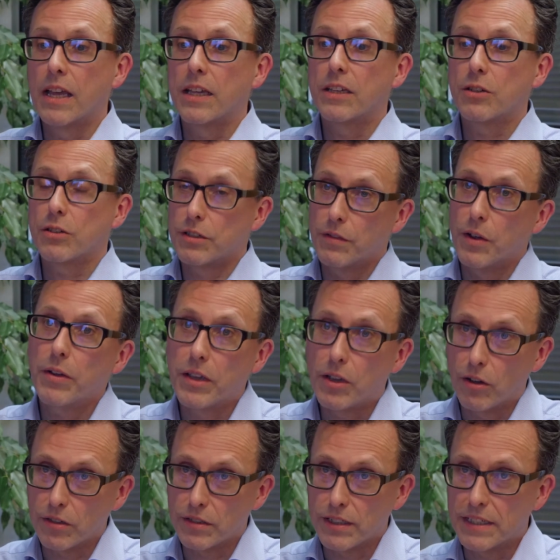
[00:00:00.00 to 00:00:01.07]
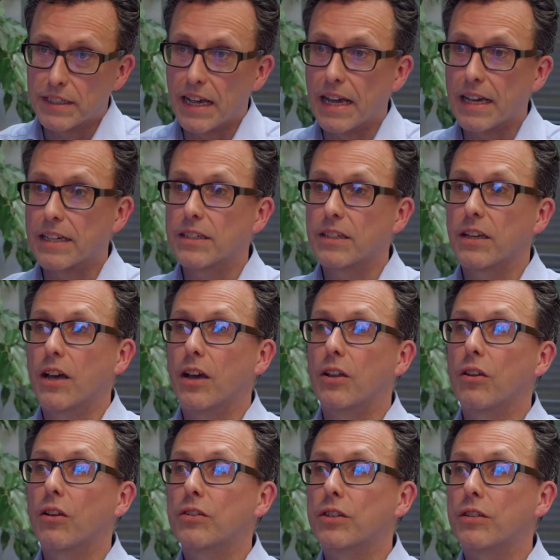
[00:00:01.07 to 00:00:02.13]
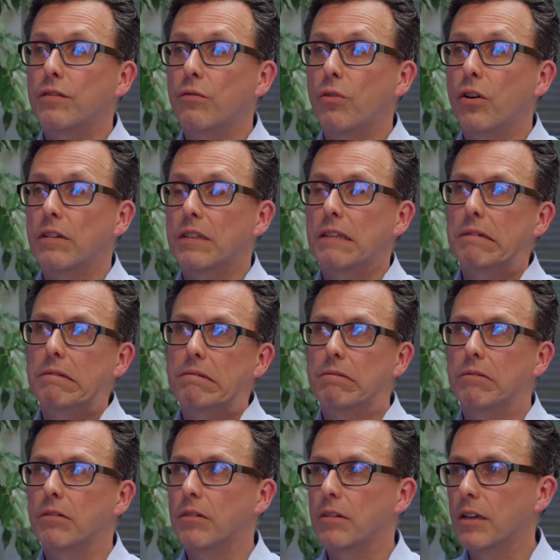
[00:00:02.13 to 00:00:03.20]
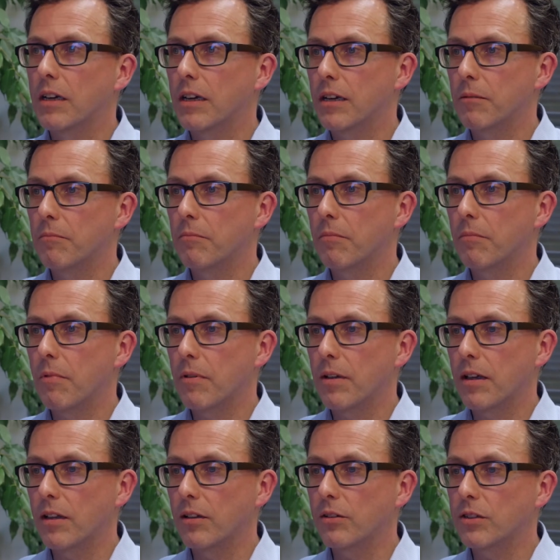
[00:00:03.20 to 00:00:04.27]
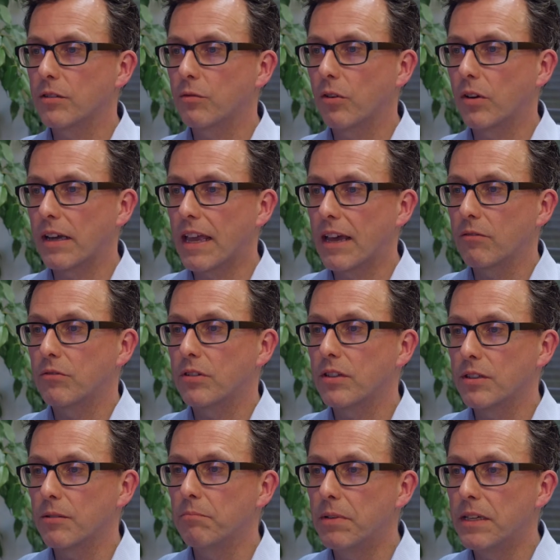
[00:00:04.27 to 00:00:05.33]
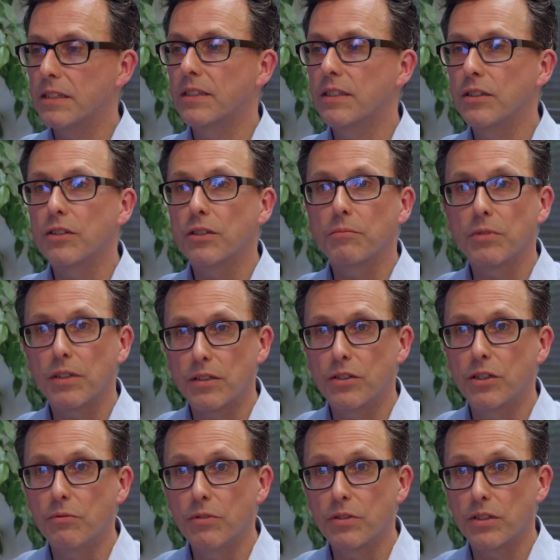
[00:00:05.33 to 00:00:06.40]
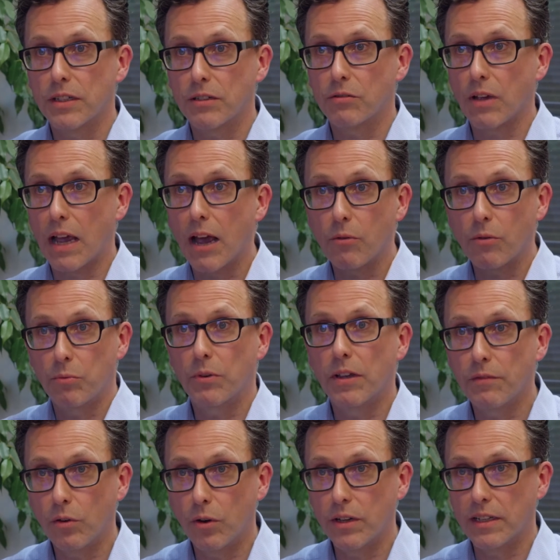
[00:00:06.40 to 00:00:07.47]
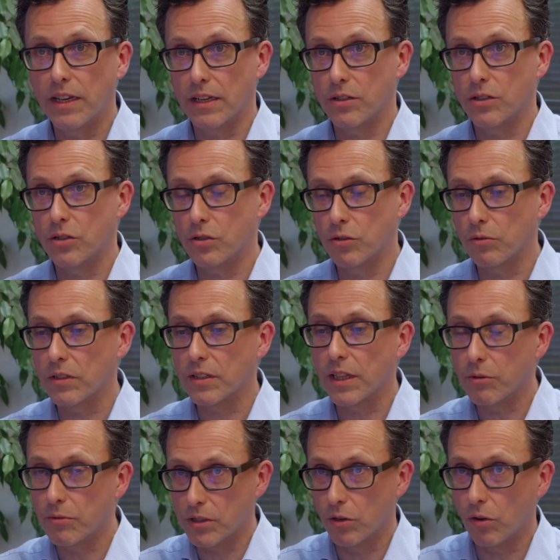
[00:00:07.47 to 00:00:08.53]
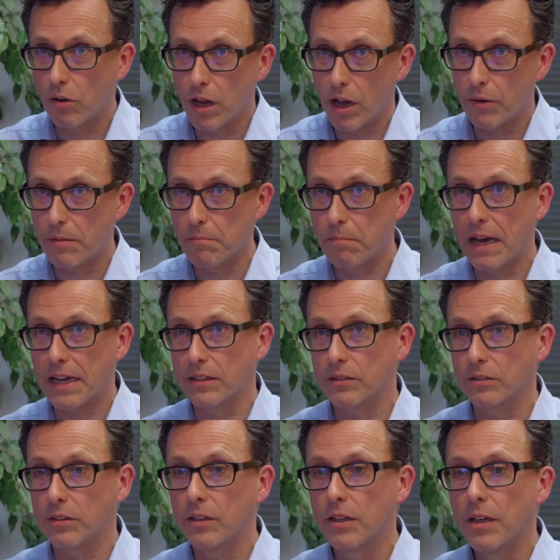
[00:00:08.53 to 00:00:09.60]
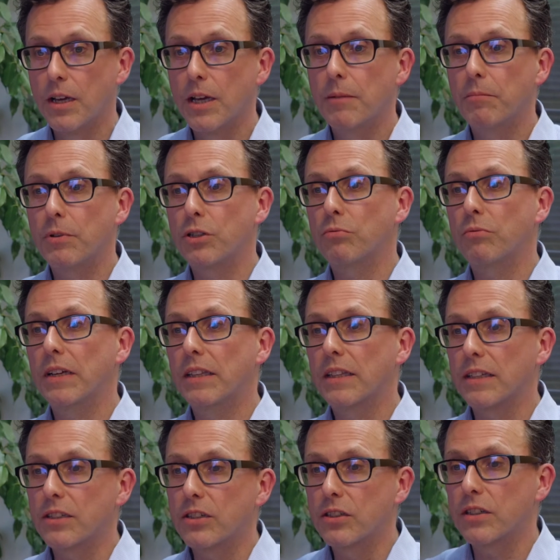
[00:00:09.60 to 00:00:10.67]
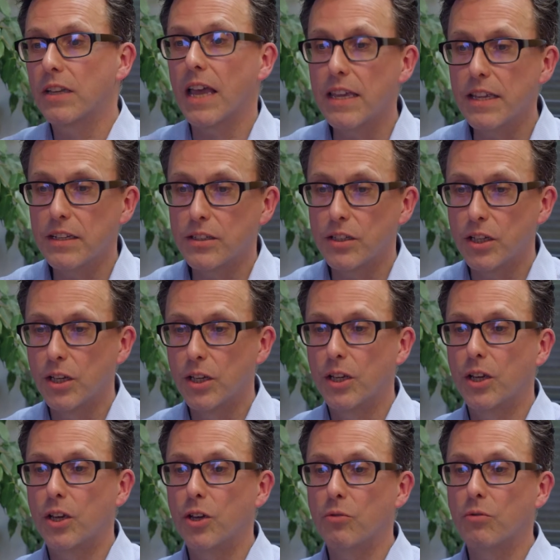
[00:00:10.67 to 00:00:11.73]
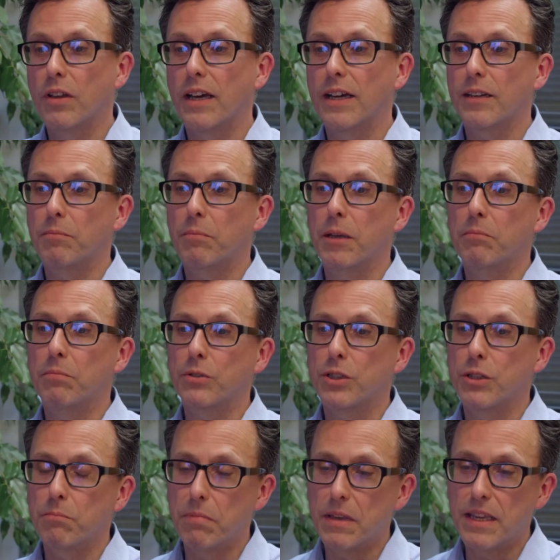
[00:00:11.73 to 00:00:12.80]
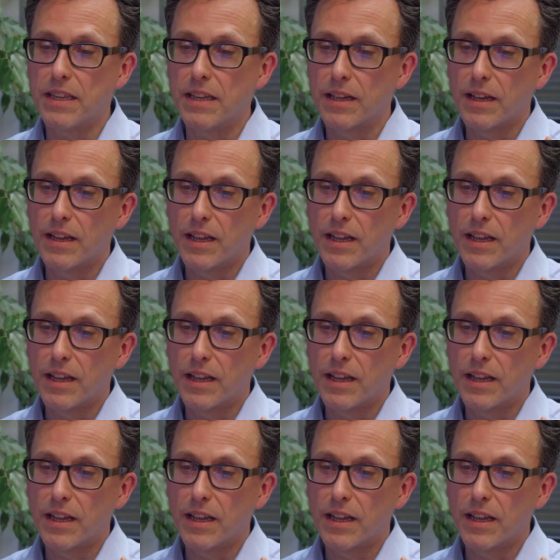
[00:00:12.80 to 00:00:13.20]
it's a very costly tax. A lot of what accountants and businesses sometimes do is, how can we avoid national insurance? And there is an ongoing battle between the state, who like people to be